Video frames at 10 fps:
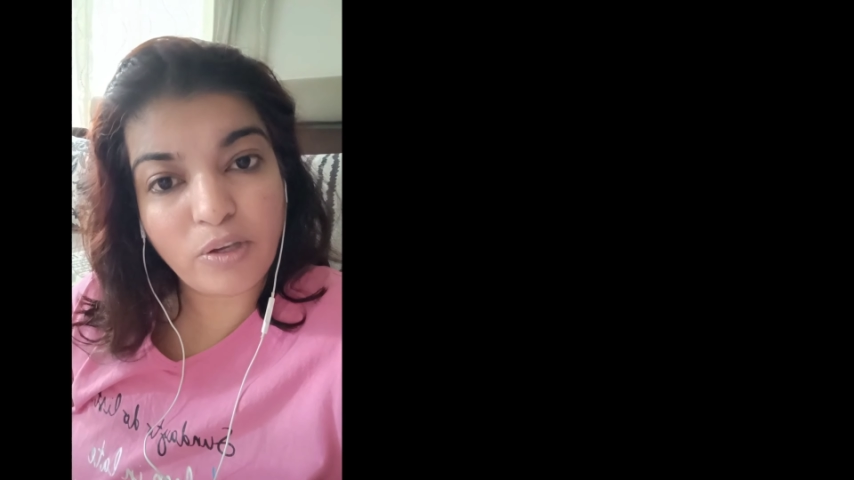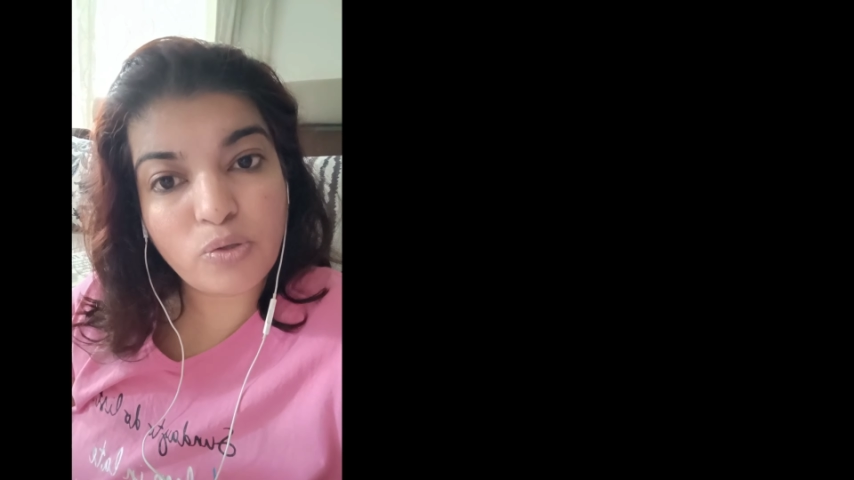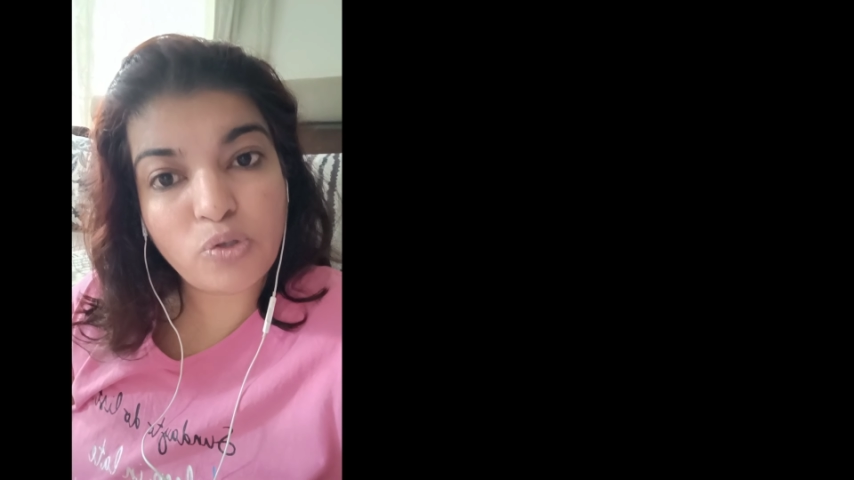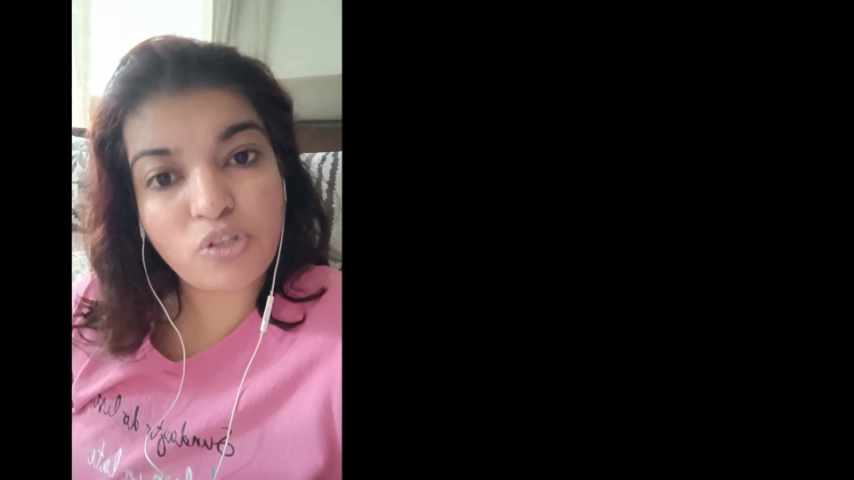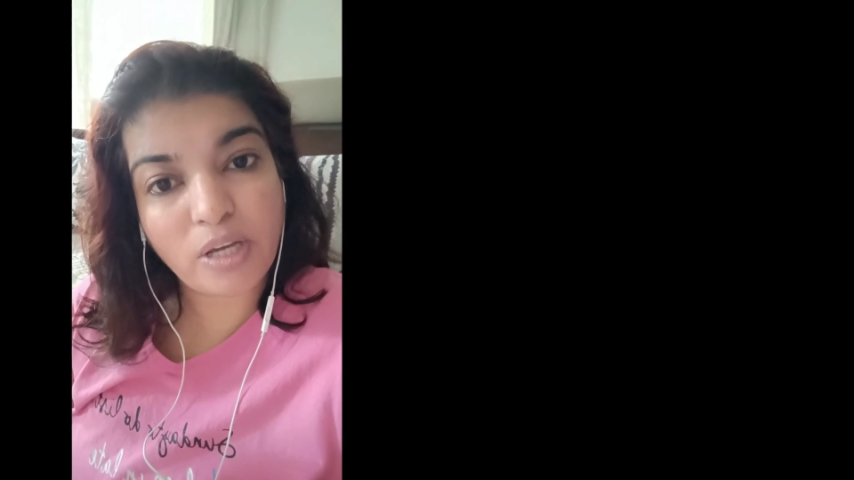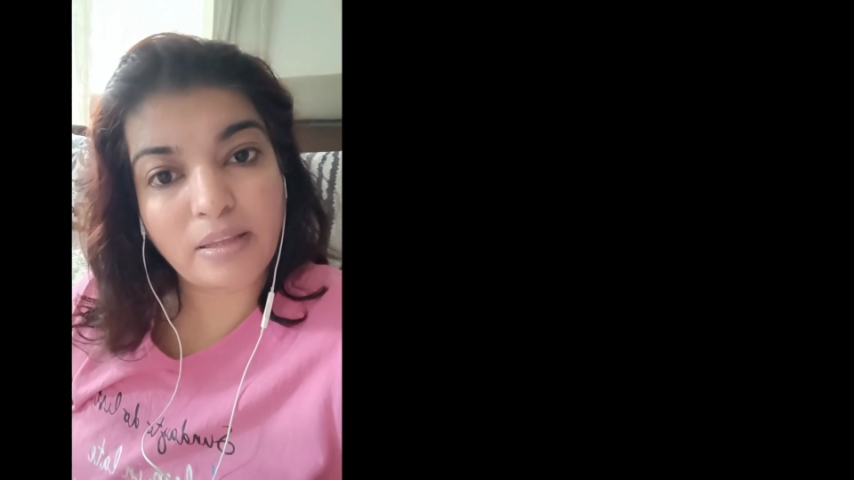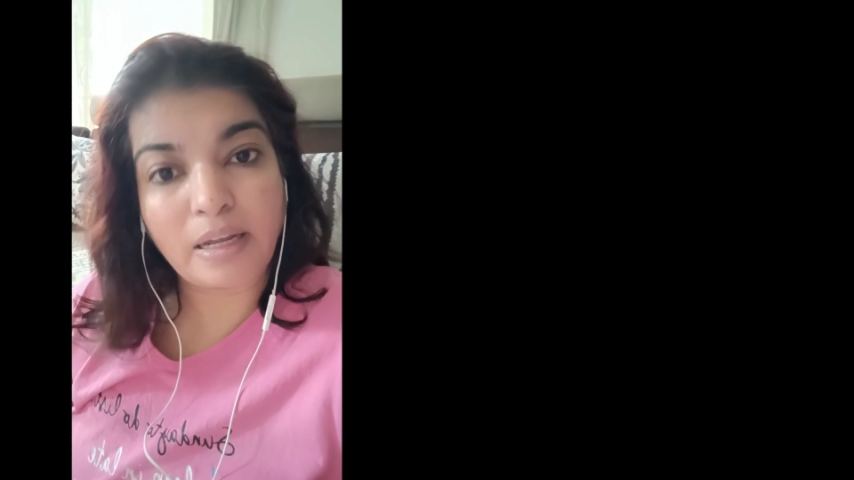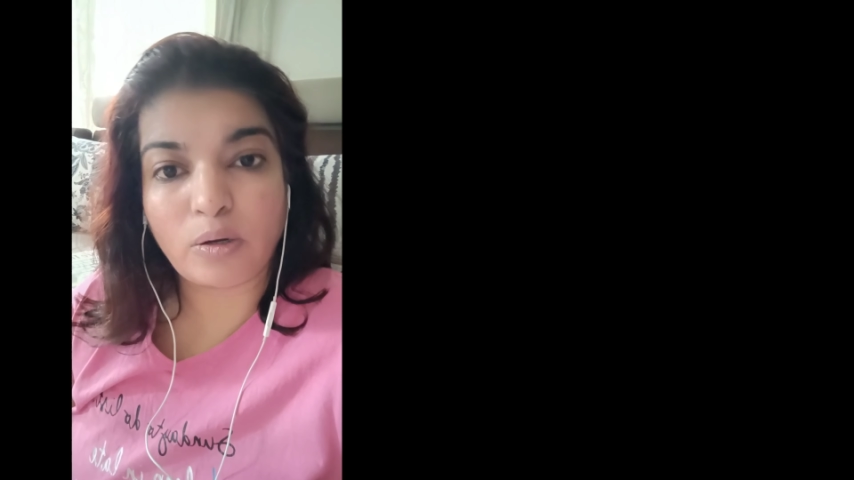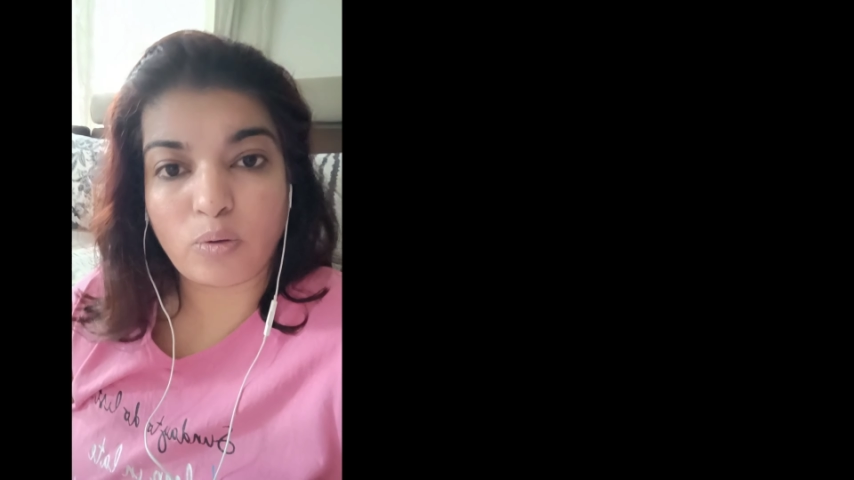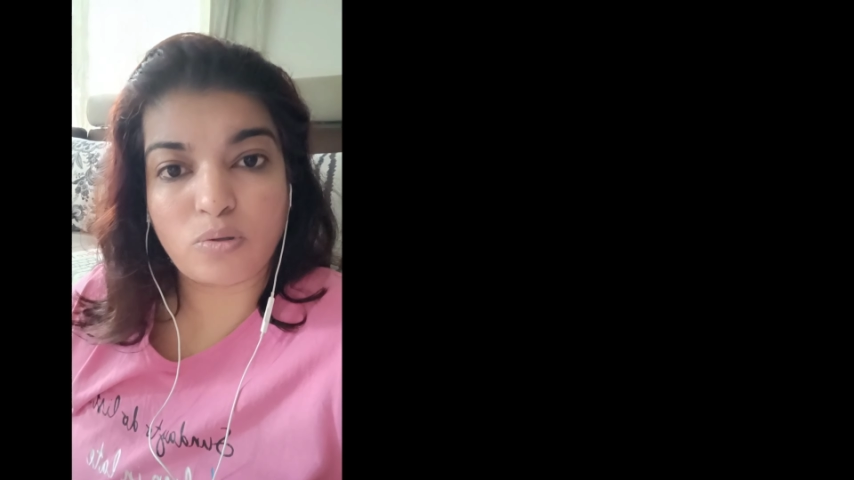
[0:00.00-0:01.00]
we used to check
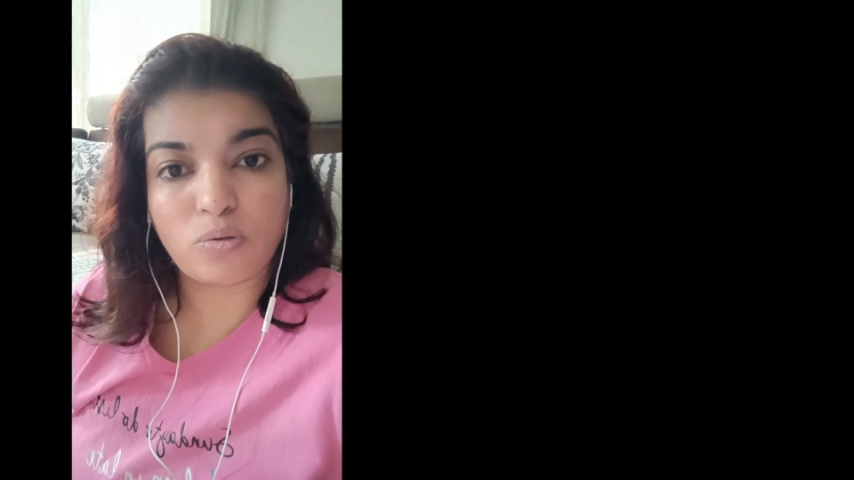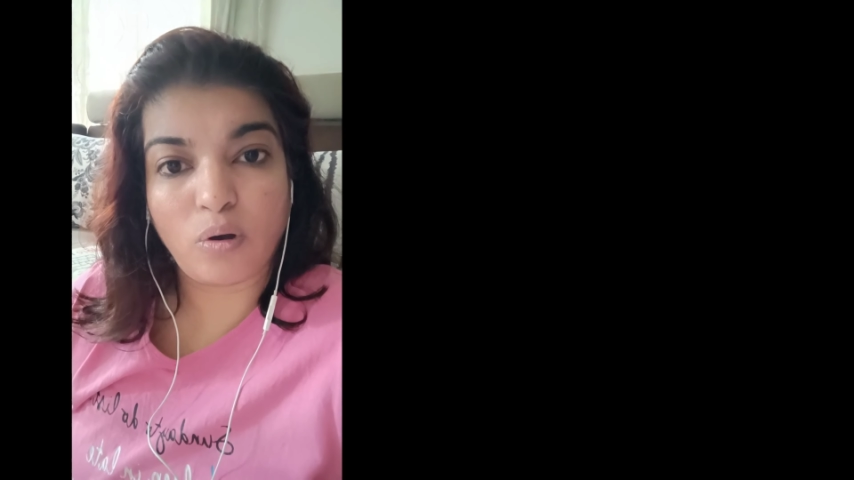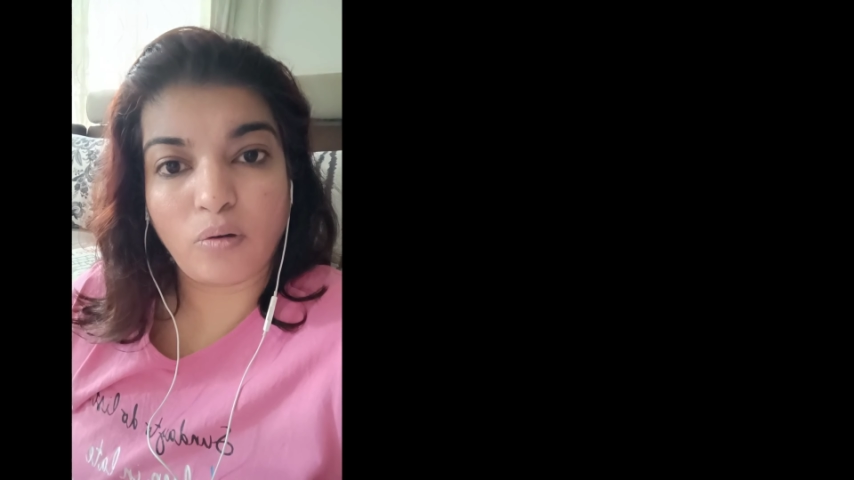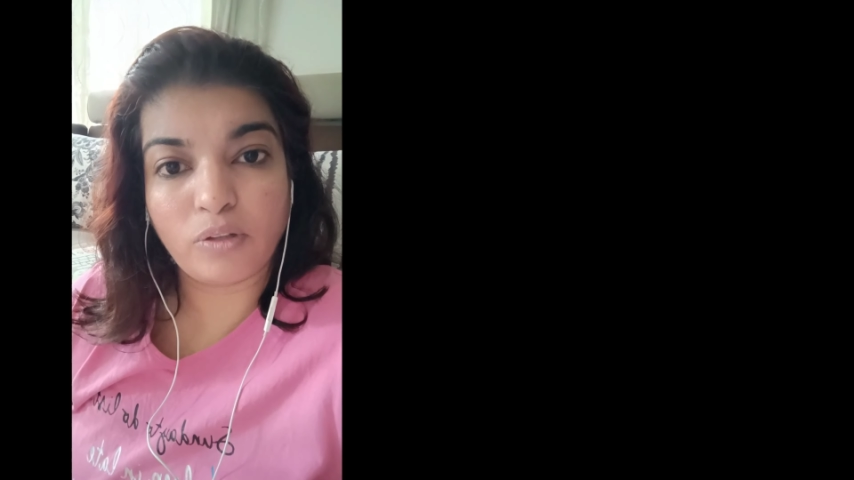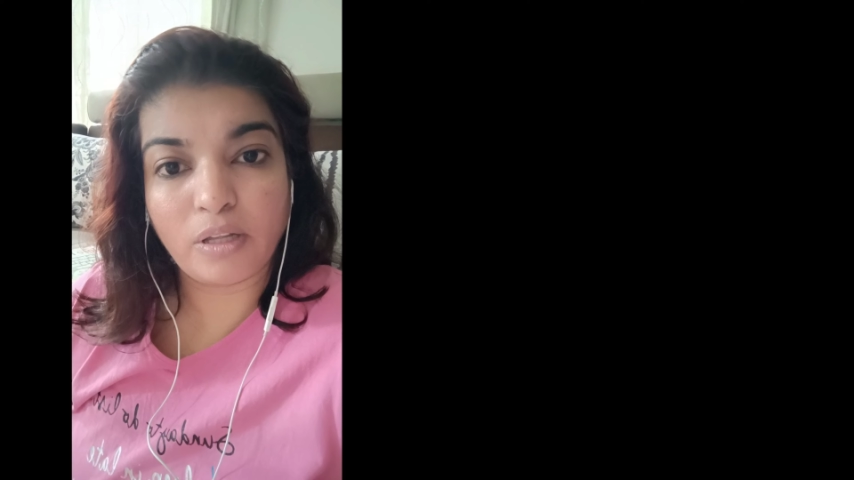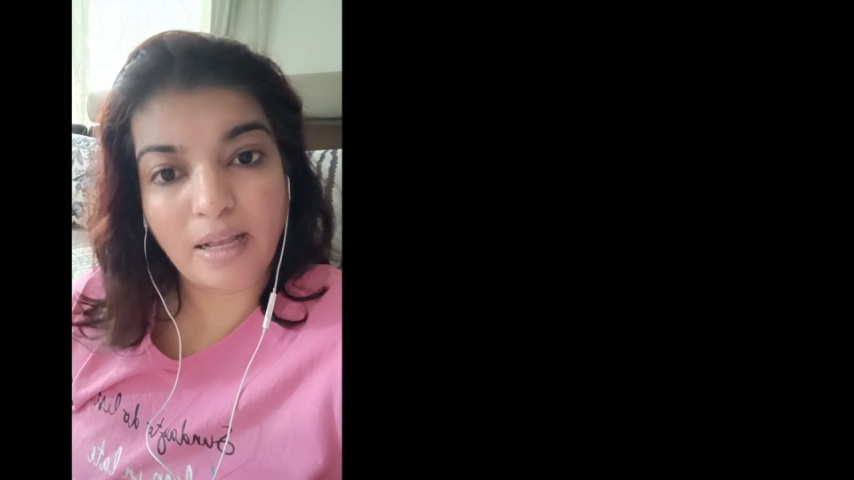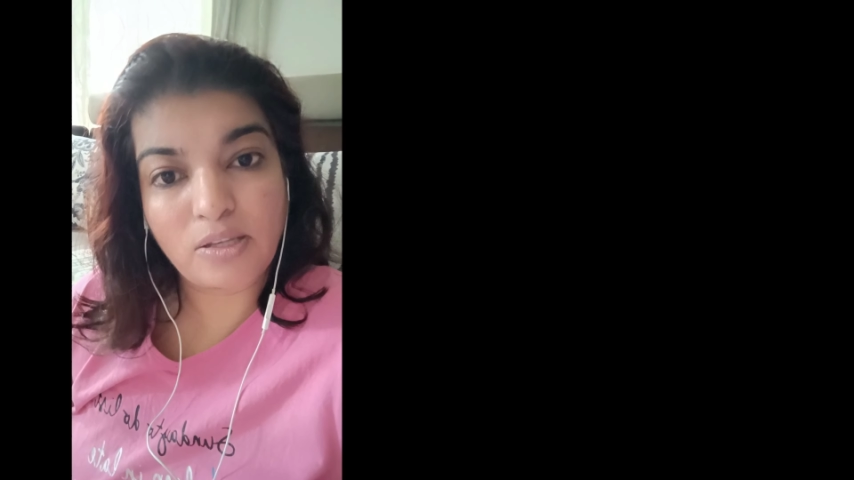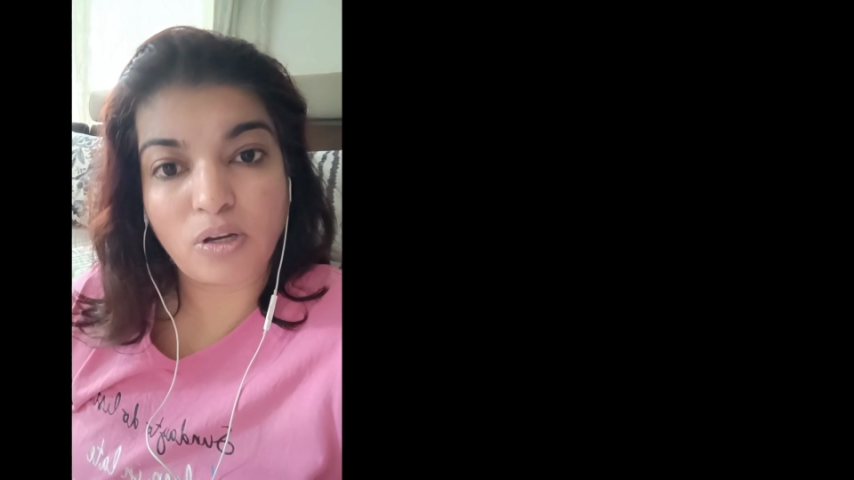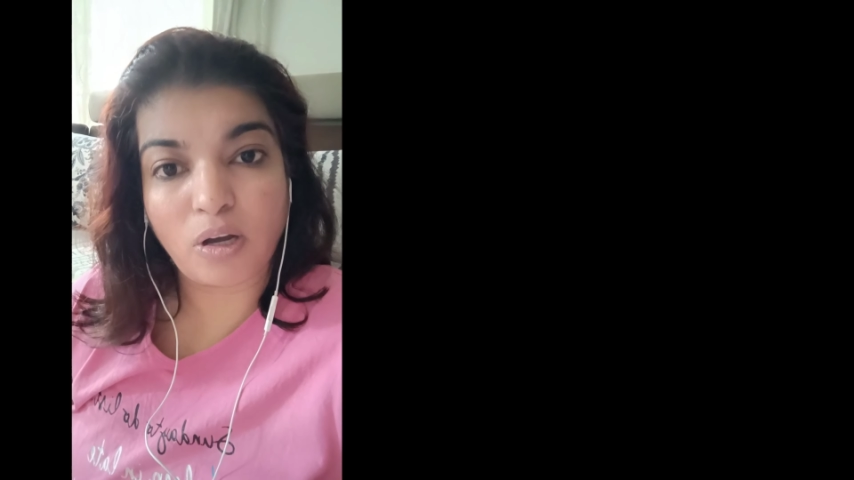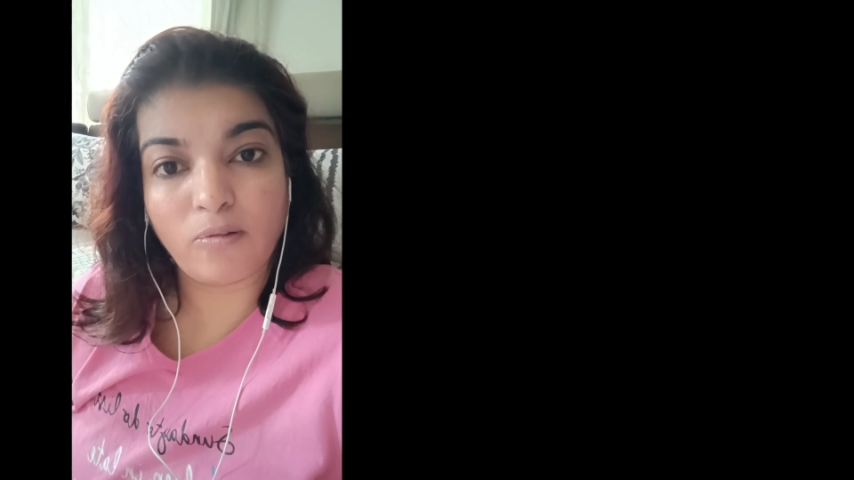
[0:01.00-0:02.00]
that also of the
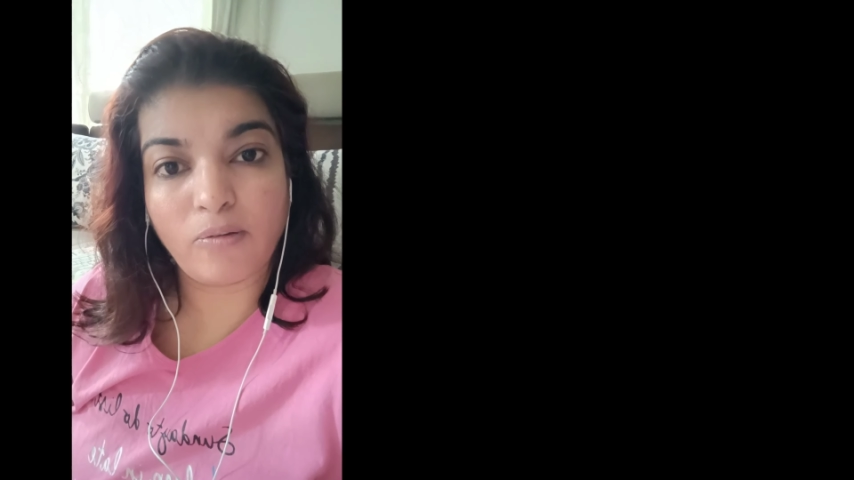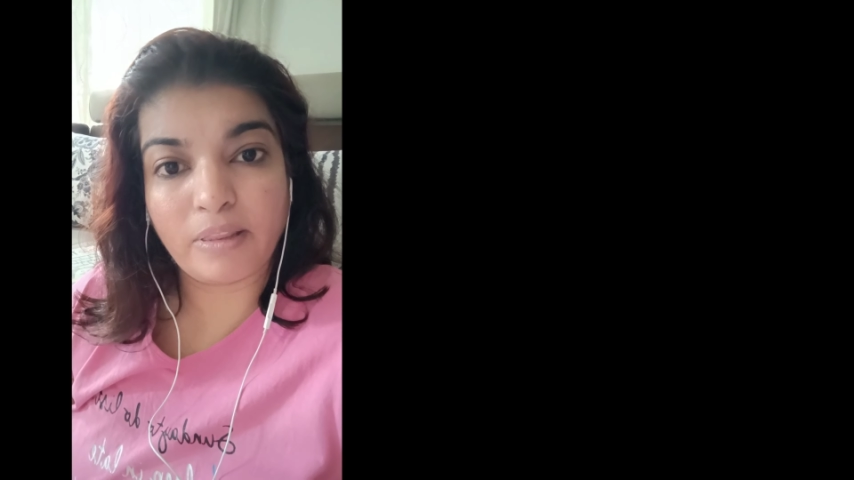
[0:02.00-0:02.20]
Raja Kaluve,